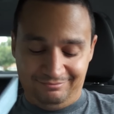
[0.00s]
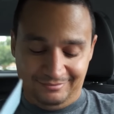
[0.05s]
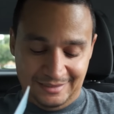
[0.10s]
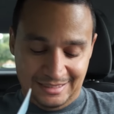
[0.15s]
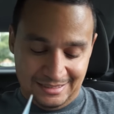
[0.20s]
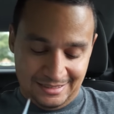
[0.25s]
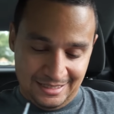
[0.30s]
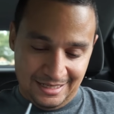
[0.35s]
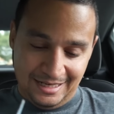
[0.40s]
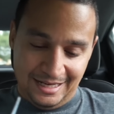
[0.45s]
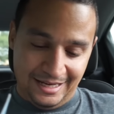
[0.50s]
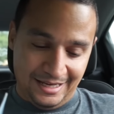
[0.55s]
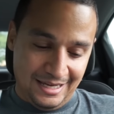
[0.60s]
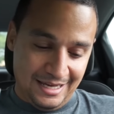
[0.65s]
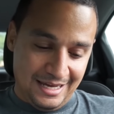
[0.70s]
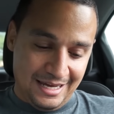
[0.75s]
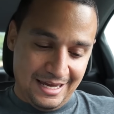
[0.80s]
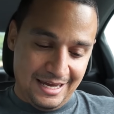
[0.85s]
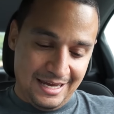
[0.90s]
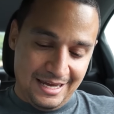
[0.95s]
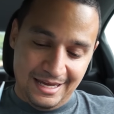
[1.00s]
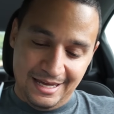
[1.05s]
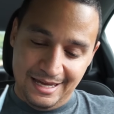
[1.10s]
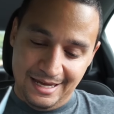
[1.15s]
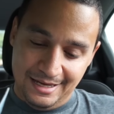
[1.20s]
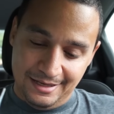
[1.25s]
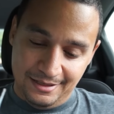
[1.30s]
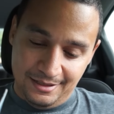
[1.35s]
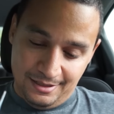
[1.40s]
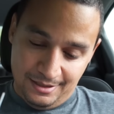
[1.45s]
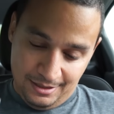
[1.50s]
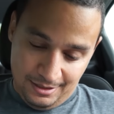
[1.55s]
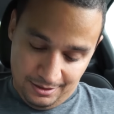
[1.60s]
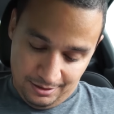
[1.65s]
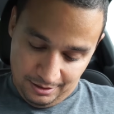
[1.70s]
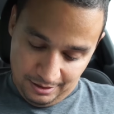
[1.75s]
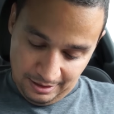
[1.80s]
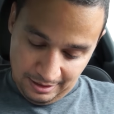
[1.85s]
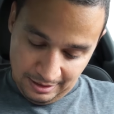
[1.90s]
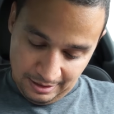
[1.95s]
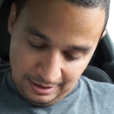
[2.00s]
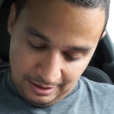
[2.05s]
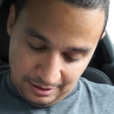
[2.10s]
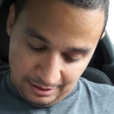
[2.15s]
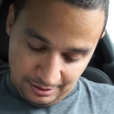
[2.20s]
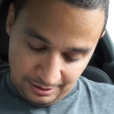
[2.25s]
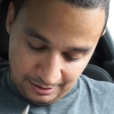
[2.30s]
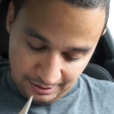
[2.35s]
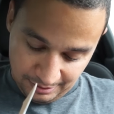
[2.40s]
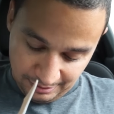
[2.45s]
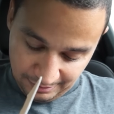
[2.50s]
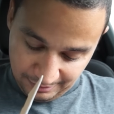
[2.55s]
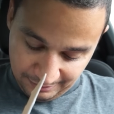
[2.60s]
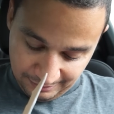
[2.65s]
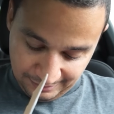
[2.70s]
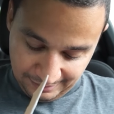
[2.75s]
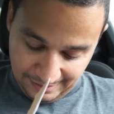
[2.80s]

It's not like, yay. Oh, God.